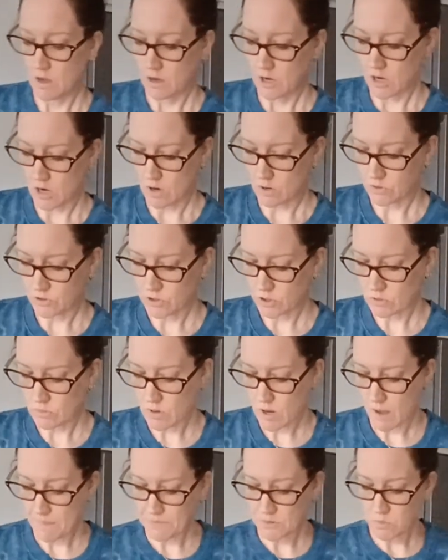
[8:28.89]
you know, 2
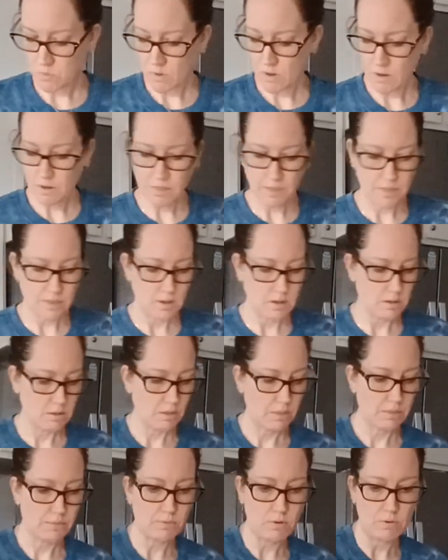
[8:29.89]
cups worth,
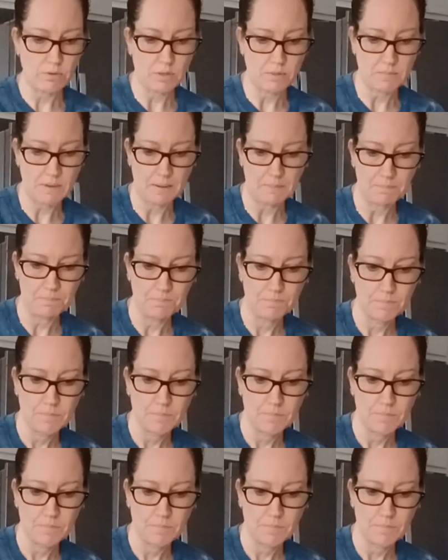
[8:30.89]
throw them in.